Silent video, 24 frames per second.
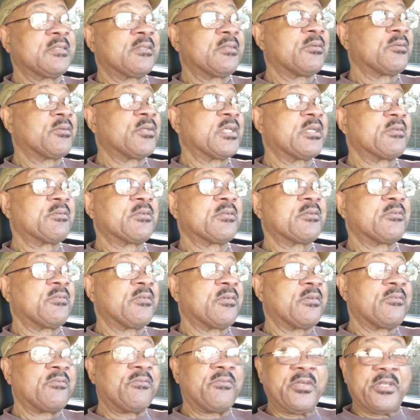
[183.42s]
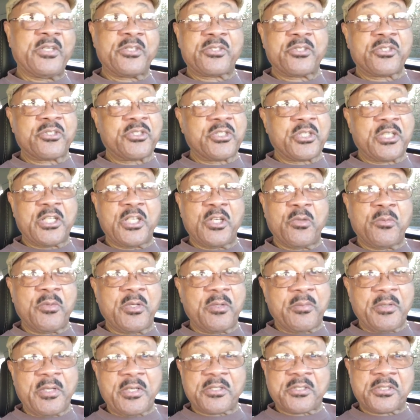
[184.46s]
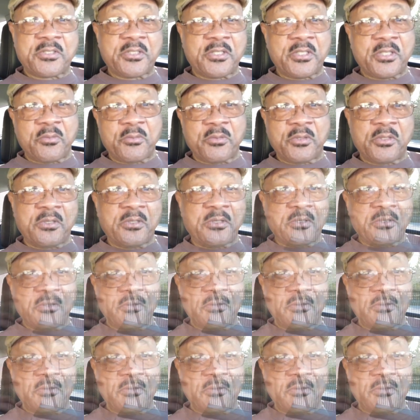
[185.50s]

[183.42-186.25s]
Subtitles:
Whatever venture should come up, I'll share it with you.